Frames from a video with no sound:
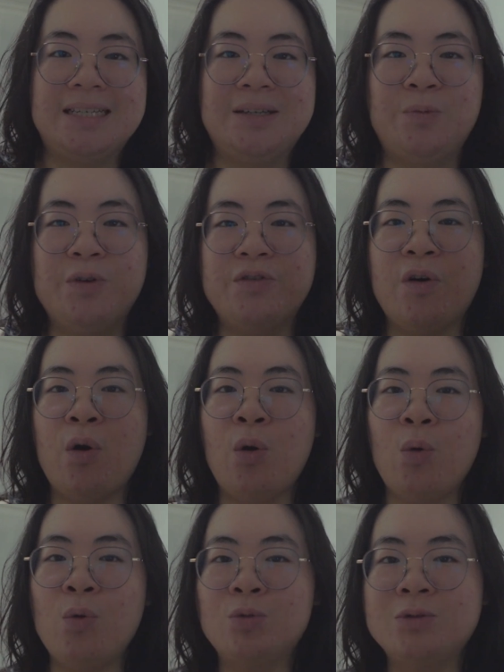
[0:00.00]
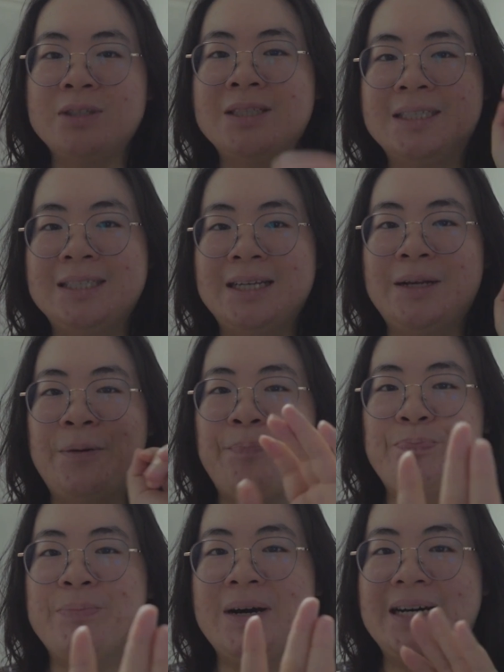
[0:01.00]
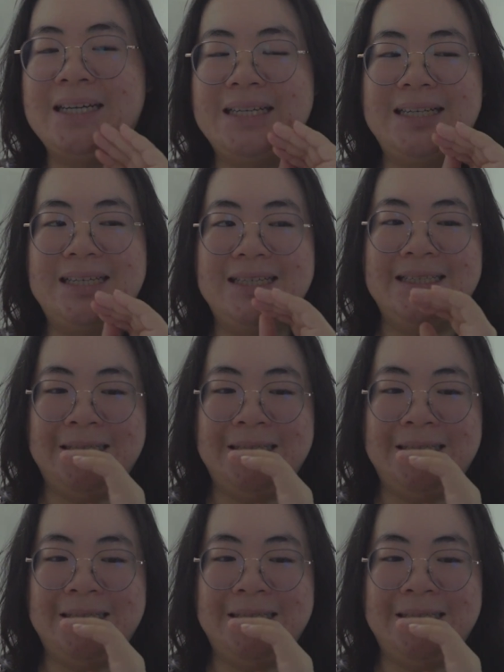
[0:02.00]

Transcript: withhold my